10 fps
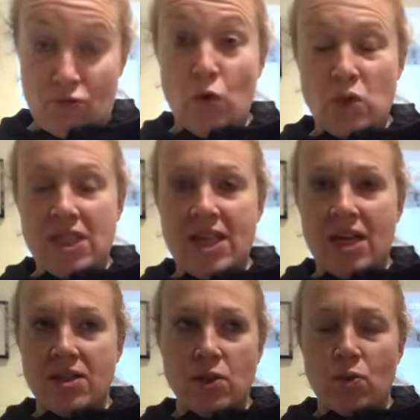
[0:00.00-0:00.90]
40
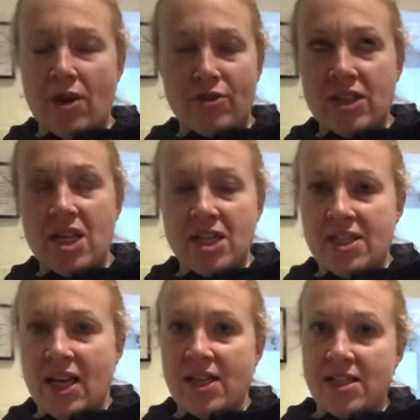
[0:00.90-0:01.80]
seconds or whatever, it's 30
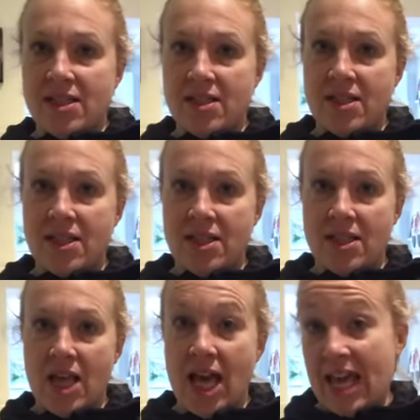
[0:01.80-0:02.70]
seconds
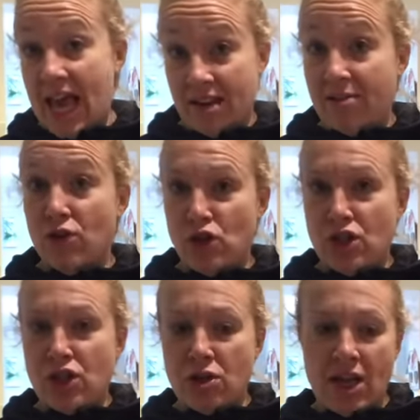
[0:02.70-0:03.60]
again.
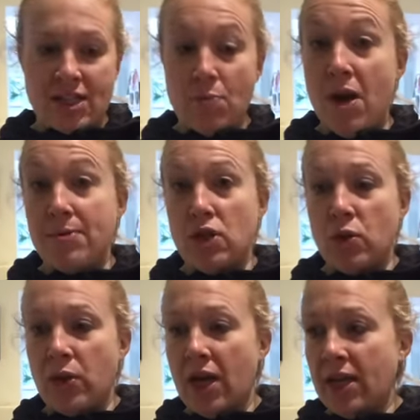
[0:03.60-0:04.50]
Just do like, so you might
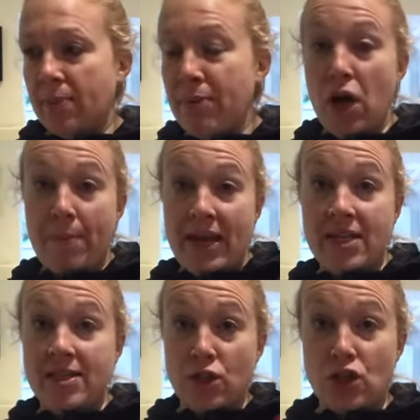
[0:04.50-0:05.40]
do like
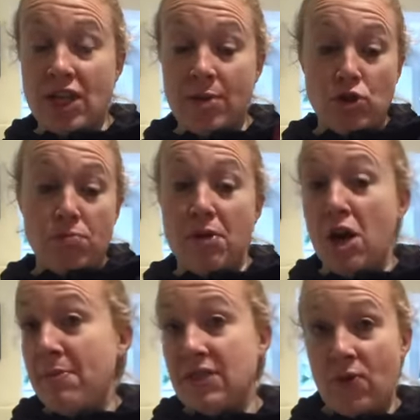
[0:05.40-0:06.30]
burpees, so you just keep doing
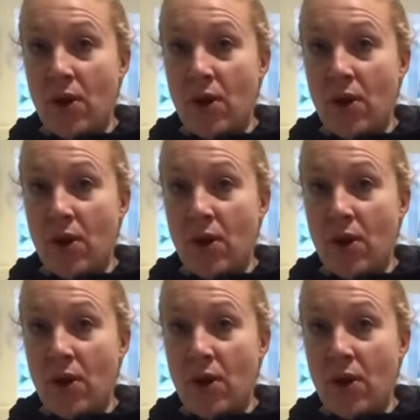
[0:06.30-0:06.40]
burpees for